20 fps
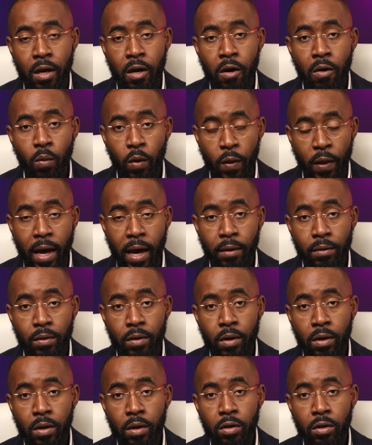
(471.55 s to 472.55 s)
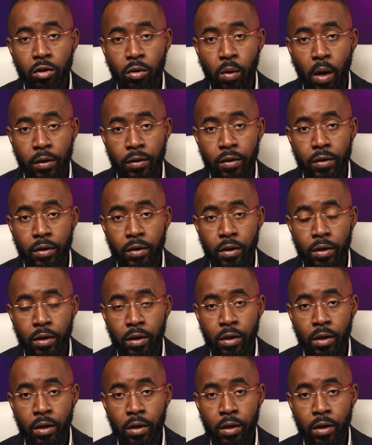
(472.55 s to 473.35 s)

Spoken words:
without trust.